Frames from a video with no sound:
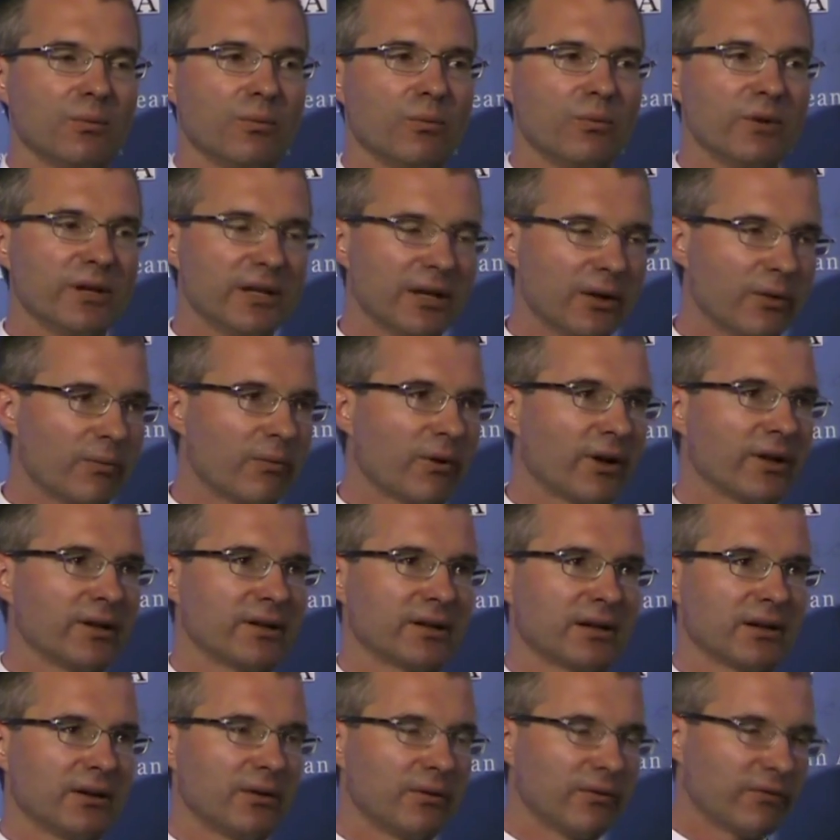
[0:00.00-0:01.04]
we don't want to
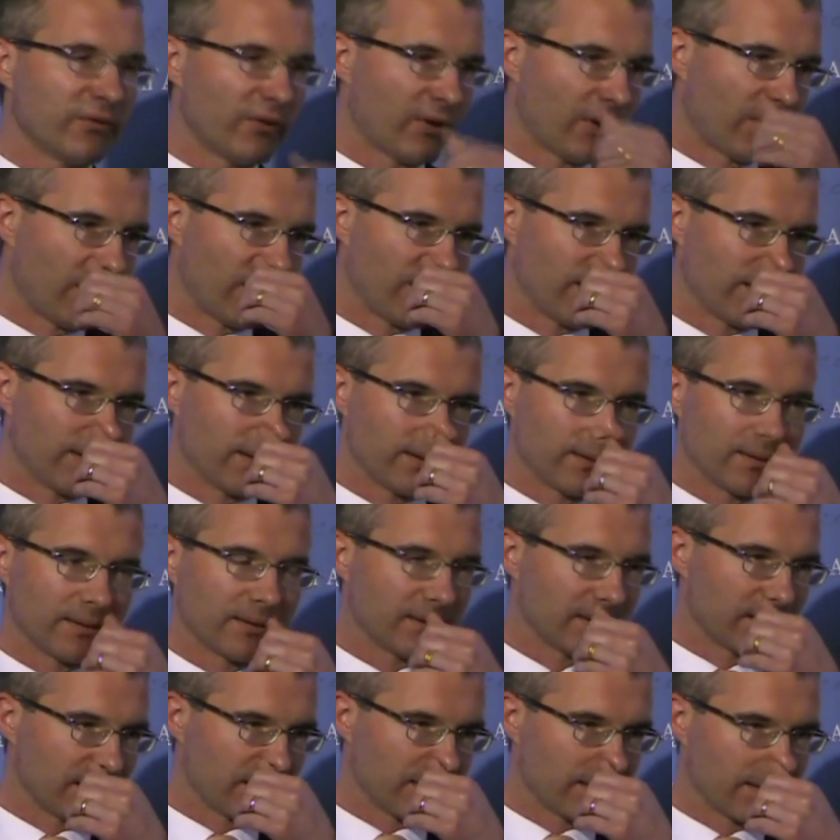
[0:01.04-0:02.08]
go for,
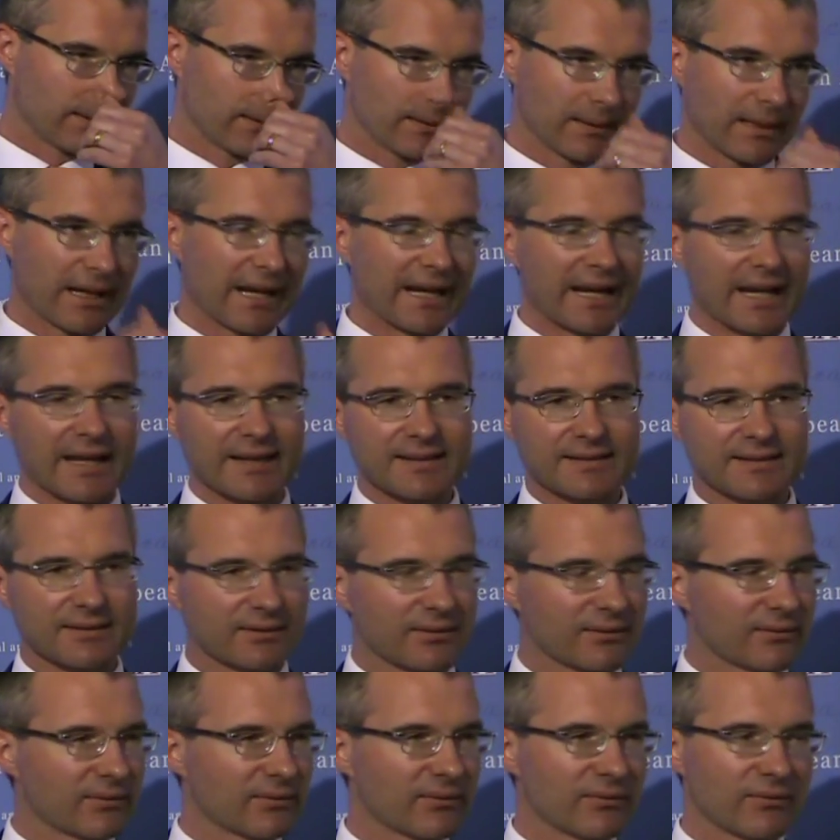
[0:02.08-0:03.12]
I guess
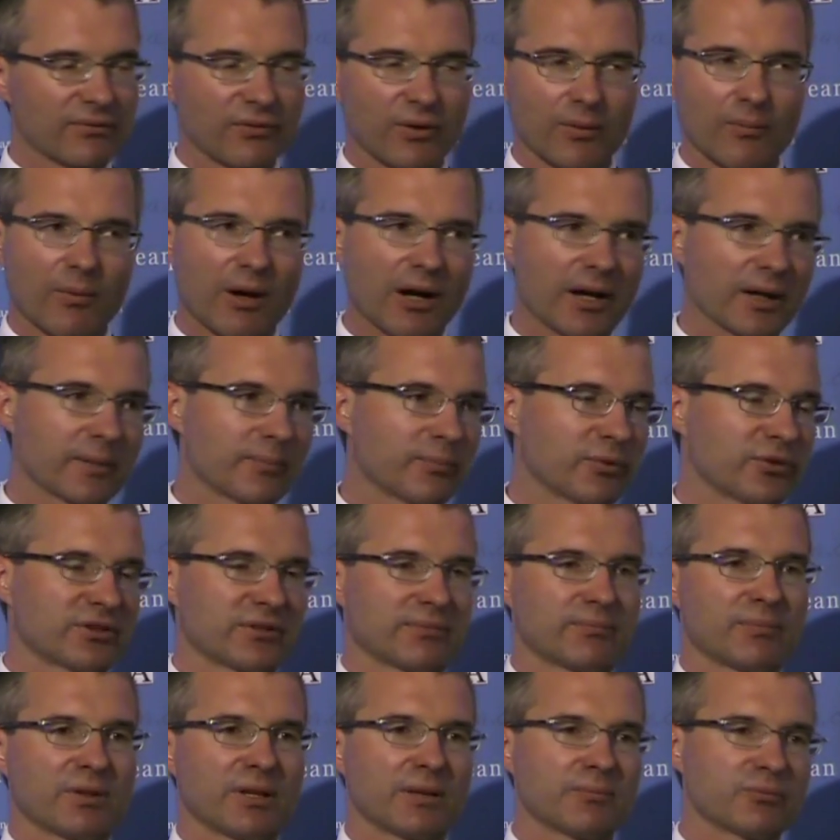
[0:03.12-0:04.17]
from market
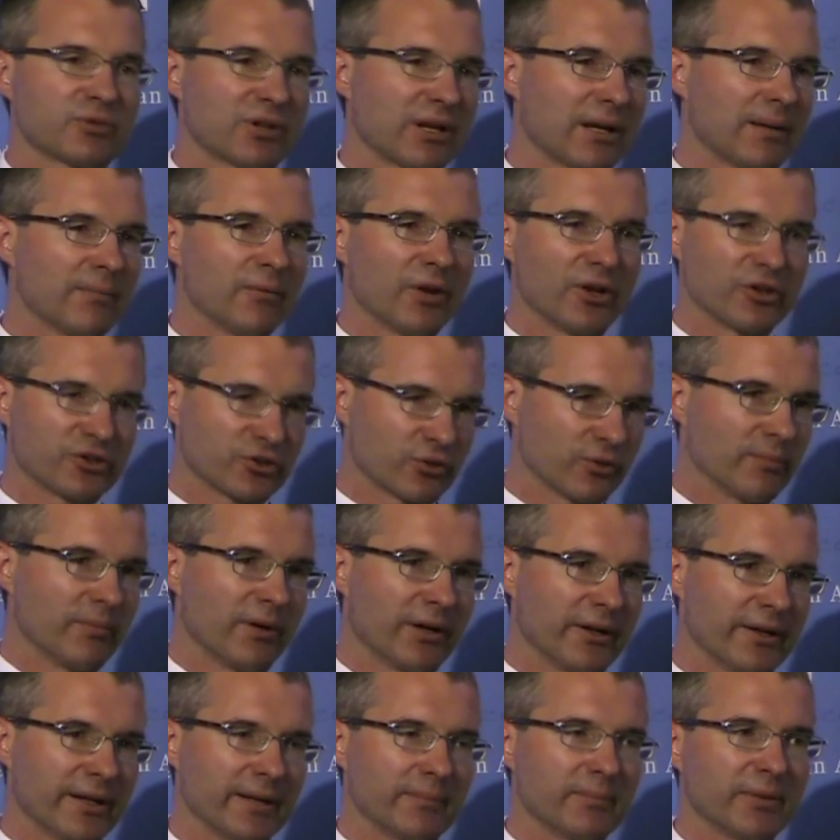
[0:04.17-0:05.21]
perception, I'm not sure
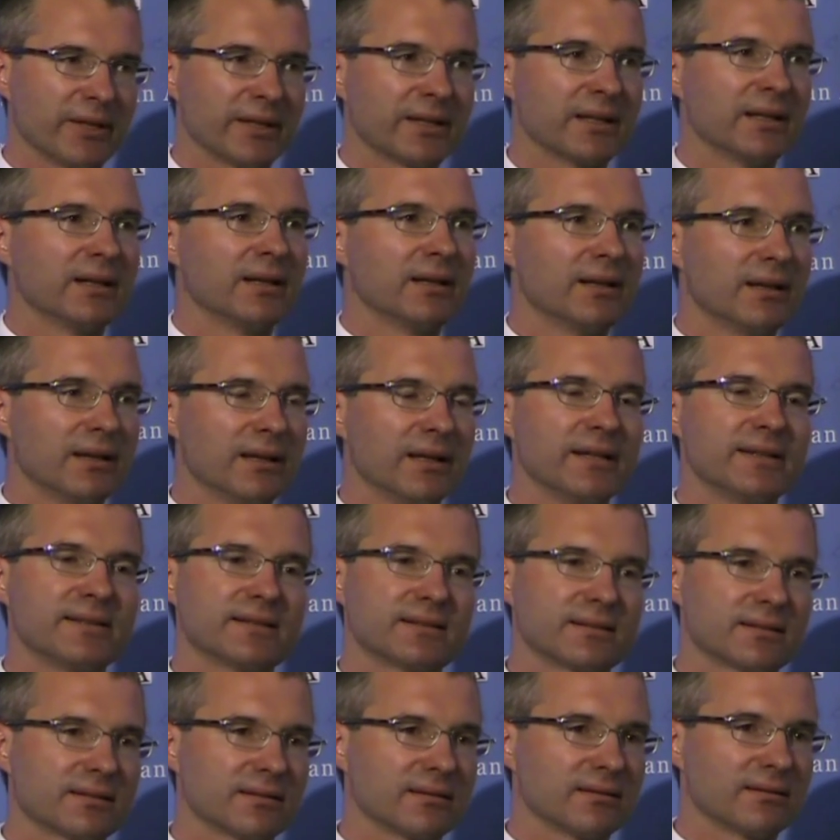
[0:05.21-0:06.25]
about it, but
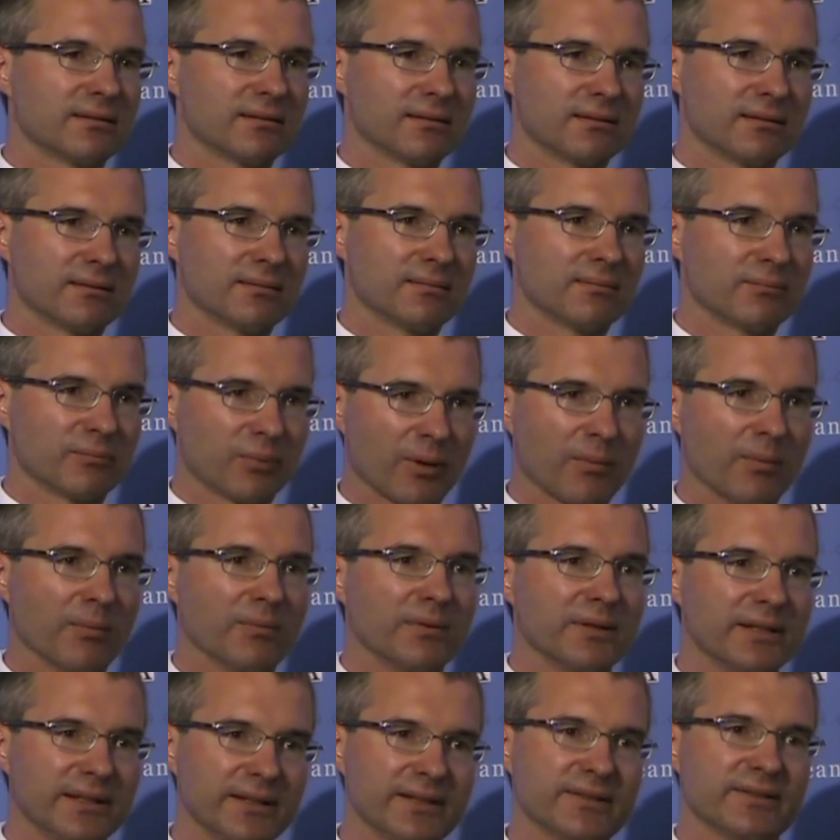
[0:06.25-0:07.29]
it's
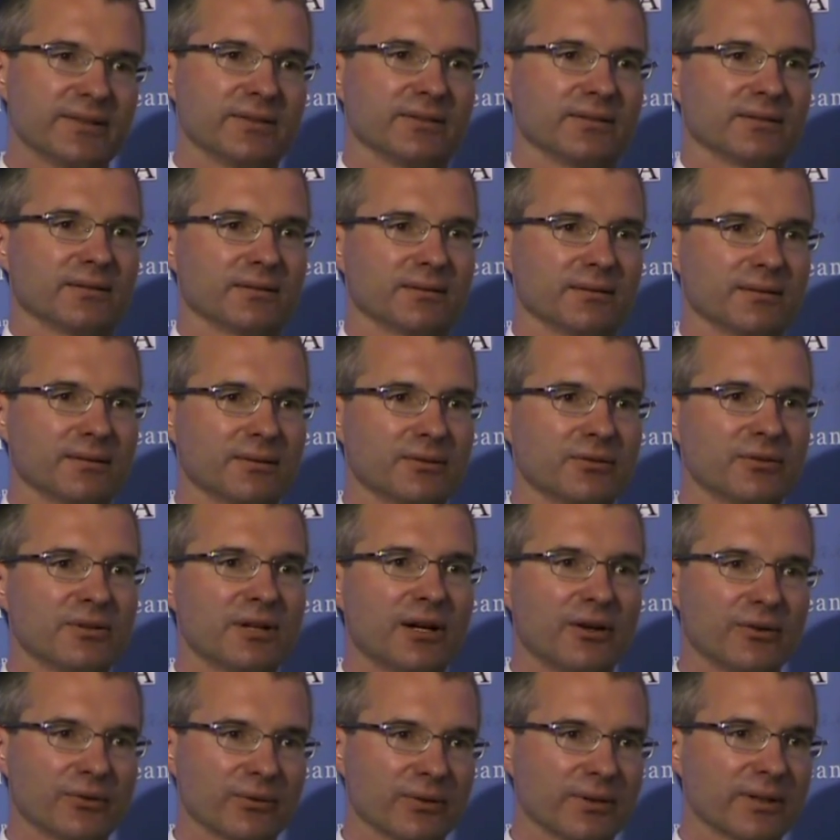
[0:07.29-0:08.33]
probably easier to
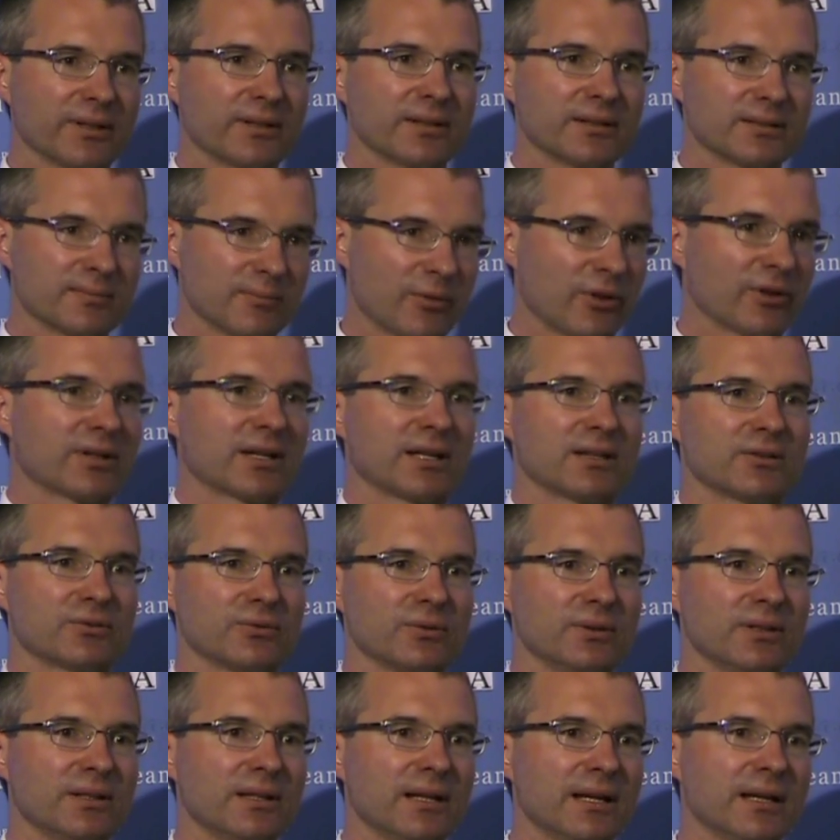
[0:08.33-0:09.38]
downgrade a small
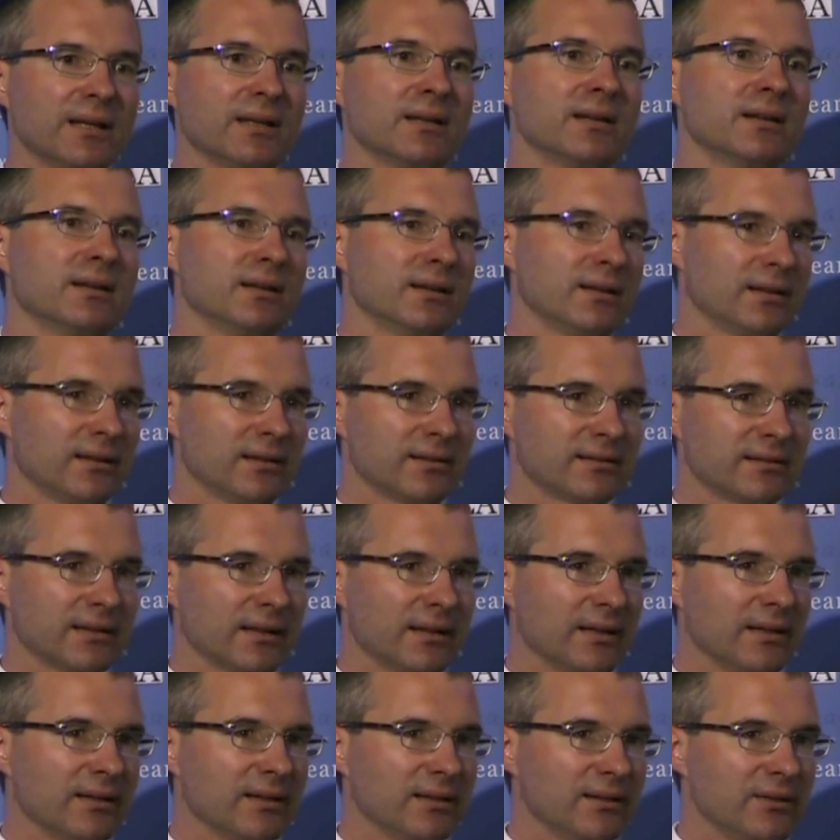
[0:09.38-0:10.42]
country than
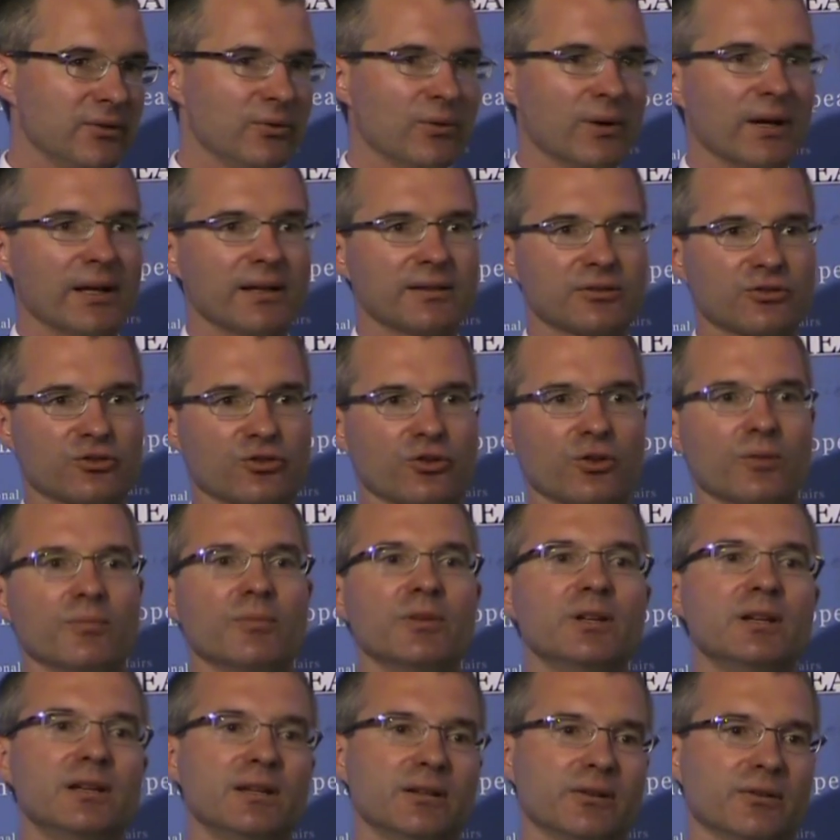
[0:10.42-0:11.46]
say U S,
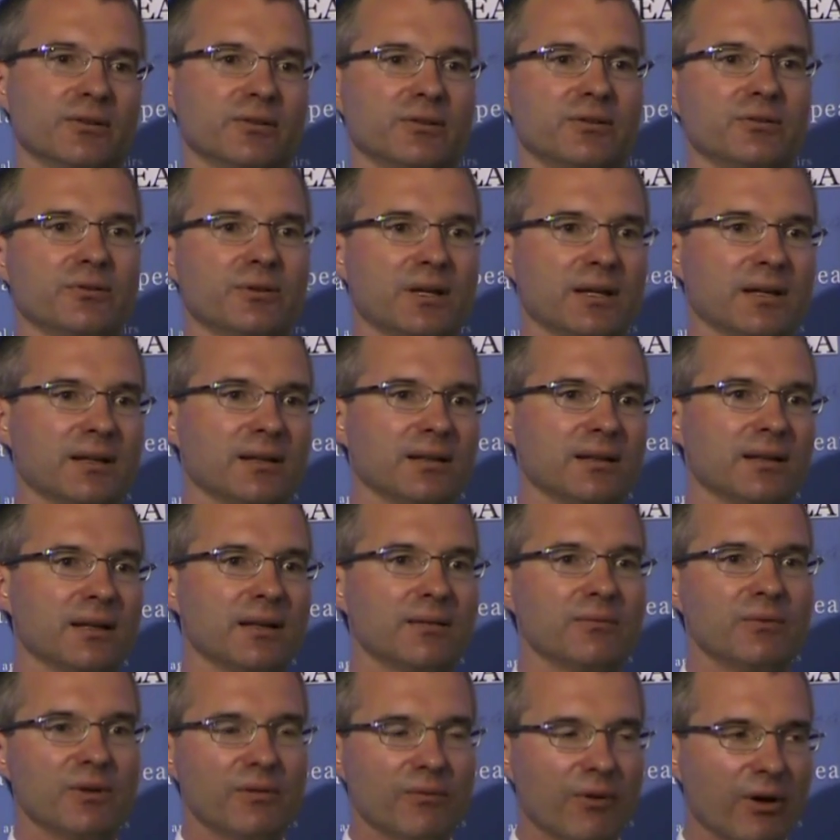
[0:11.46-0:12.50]
Germany, or U K.
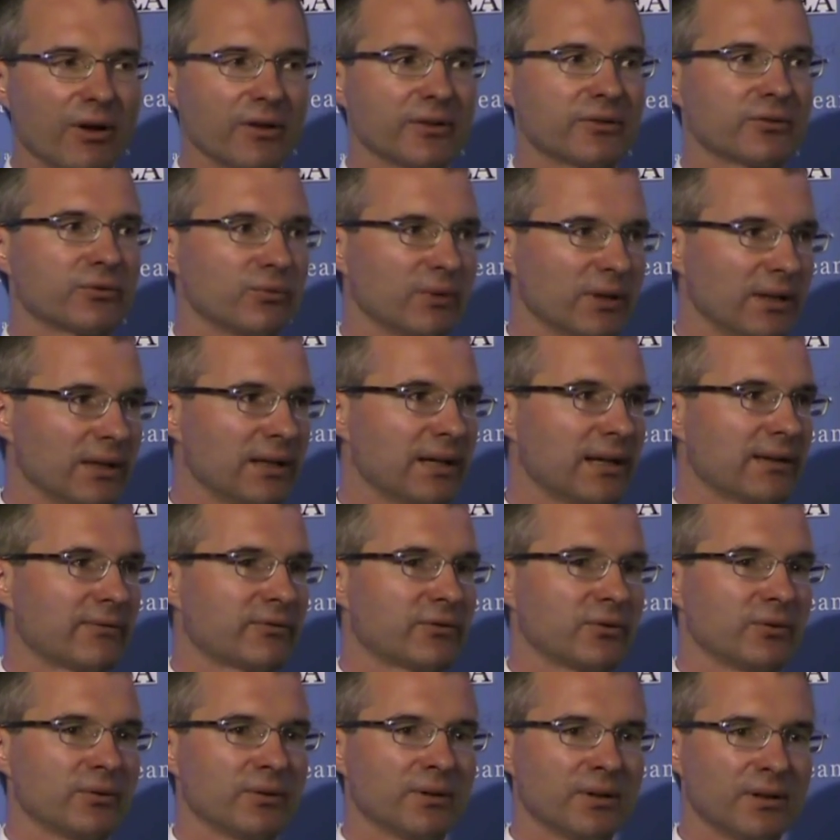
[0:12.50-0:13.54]
And we want really have
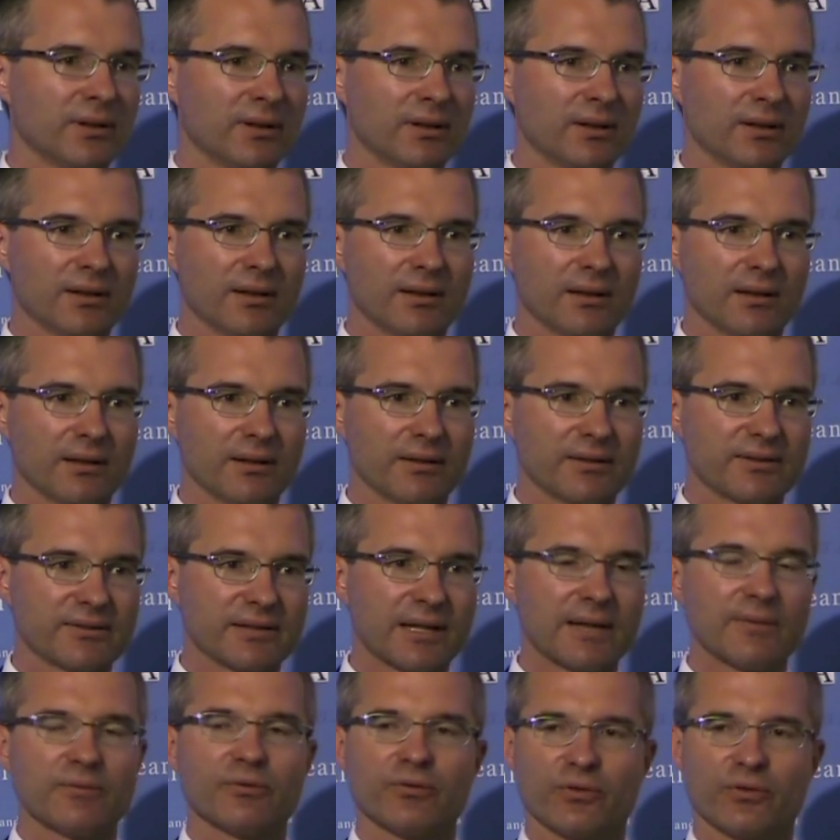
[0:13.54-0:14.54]
to same